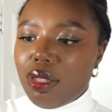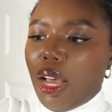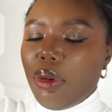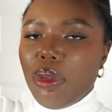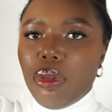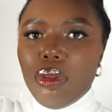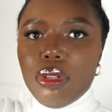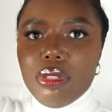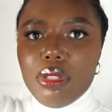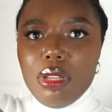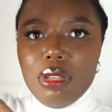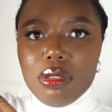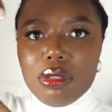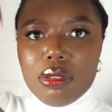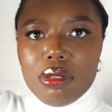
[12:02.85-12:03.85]
How cute is
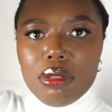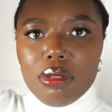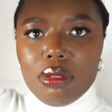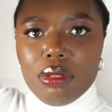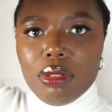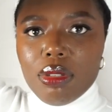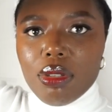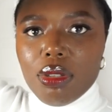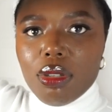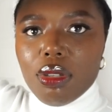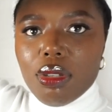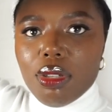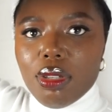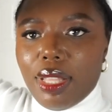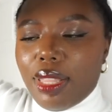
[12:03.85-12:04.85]
this?
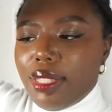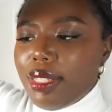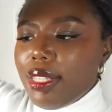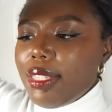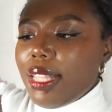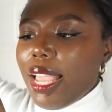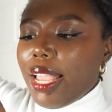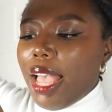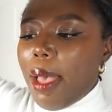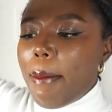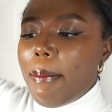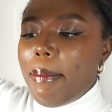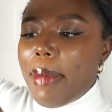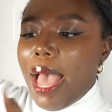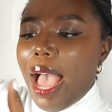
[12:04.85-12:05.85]
So this is like
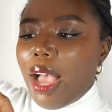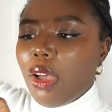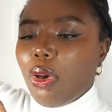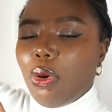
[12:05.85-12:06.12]
a bag